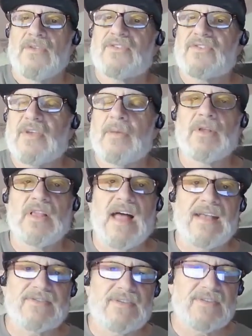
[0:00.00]

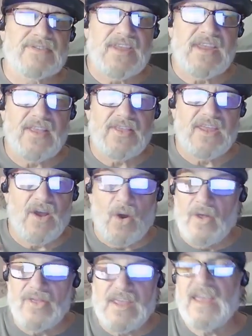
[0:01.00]
symbolizes the the
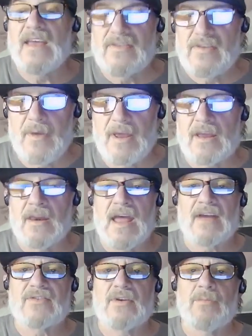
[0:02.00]
uh, the intimate
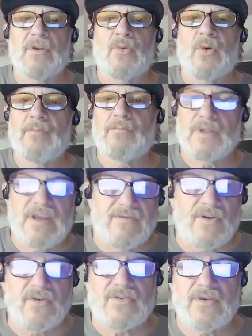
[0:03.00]
connection between
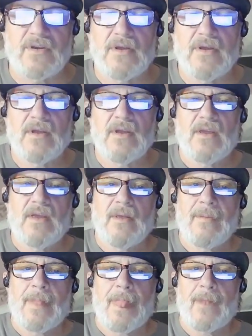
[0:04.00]
believers,
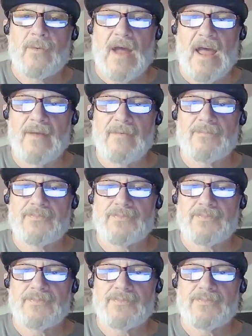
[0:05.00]
right?